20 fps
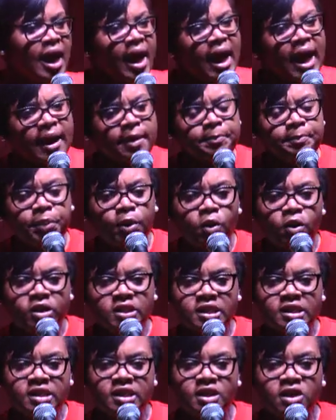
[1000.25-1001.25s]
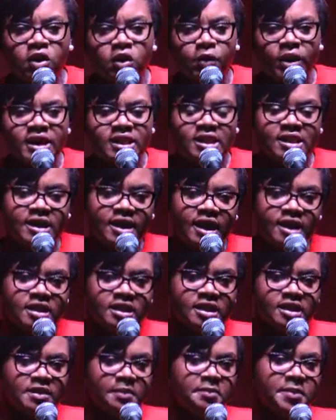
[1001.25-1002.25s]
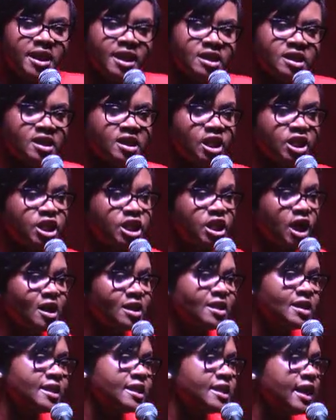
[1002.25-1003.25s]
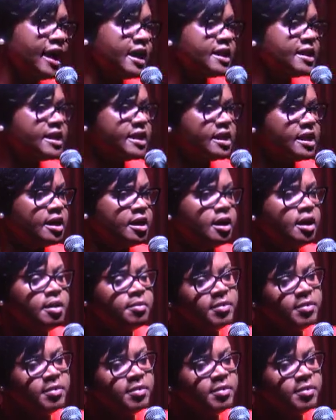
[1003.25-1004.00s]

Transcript: I posted questions to Minister John Sandy.